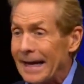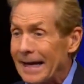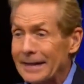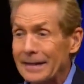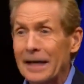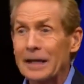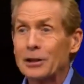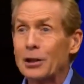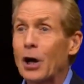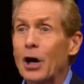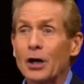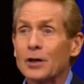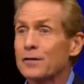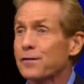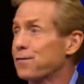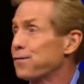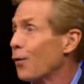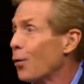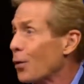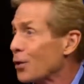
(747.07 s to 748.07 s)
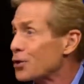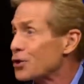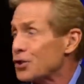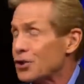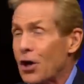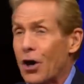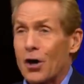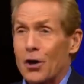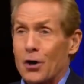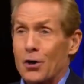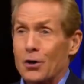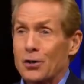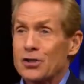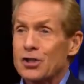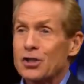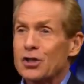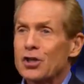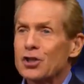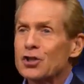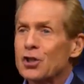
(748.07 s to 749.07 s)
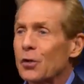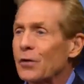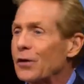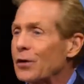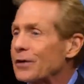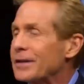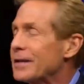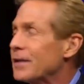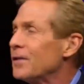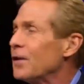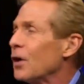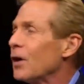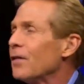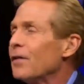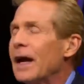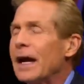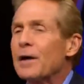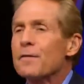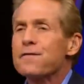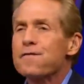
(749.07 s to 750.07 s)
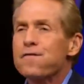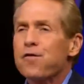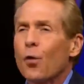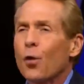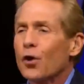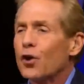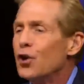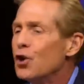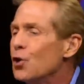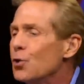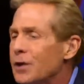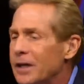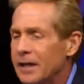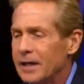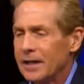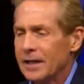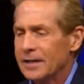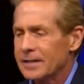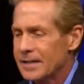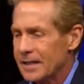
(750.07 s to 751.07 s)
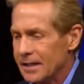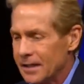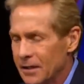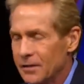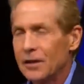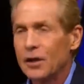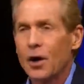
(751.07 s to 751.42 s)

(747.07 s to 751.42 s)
And they lost 4 starters. So they have 4 new kids in the